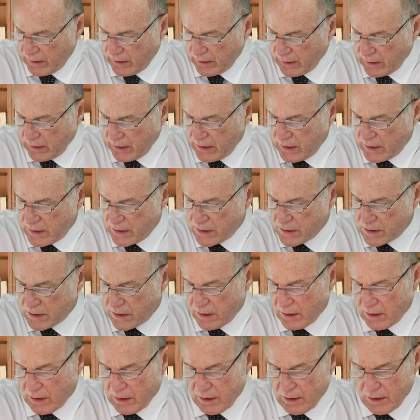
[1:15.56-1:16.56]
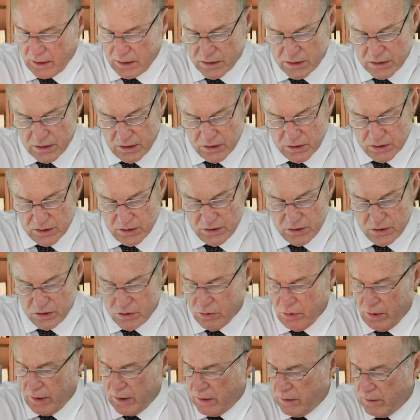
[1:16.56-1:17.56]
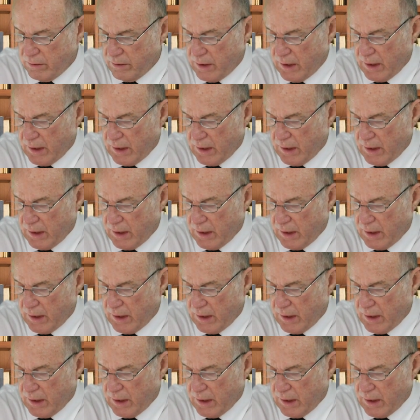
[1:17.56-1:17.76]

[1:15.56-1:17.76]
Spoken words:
and laze, essentially, the joint.